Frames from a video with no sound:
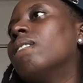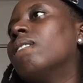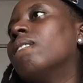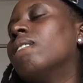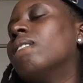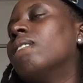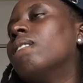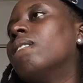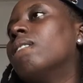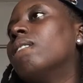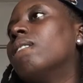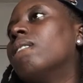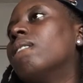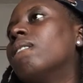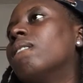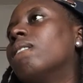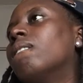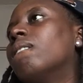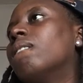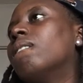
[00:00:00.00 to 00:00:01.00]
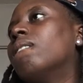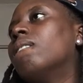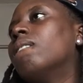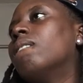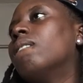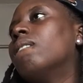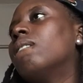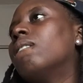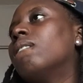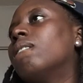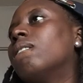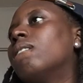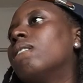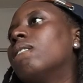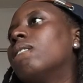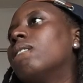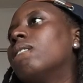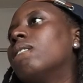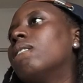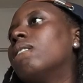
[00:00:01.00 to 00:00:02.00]

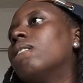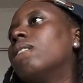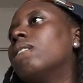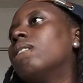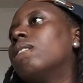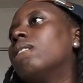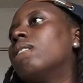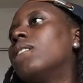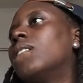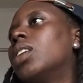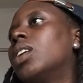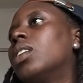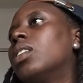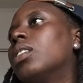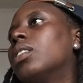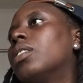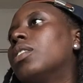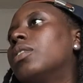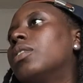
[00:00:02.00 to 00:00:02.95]
No words are spoken by the person on screen.